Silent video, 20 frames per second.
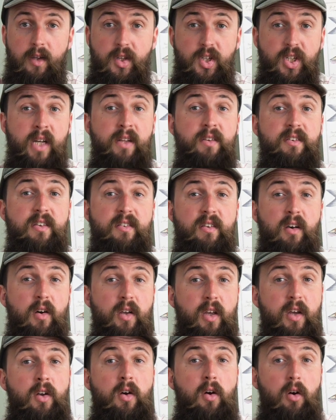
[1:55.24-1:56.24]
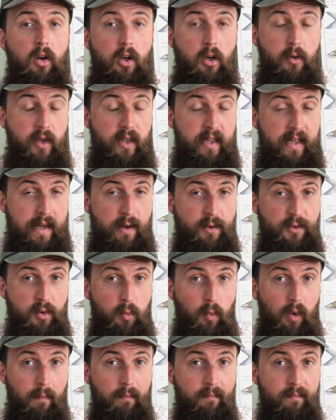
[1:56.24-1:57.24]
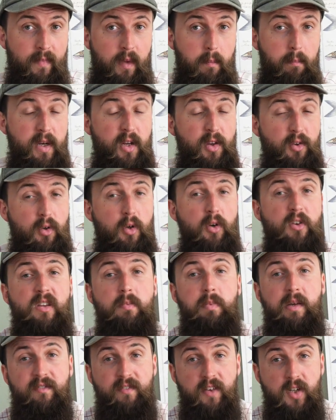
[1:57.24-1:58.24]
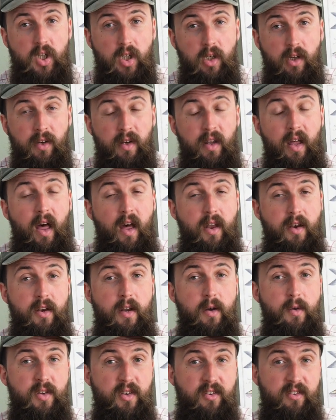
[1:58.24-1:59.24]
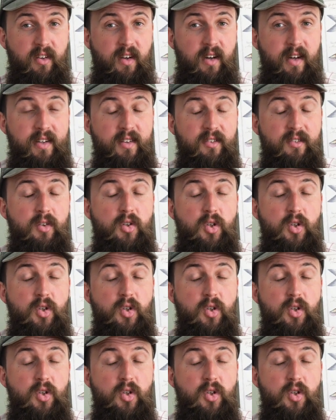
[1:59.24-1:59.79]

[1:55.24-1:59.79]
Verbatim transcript: Chances are you're not going to encounter one, but it's good to be vigilant and know the signs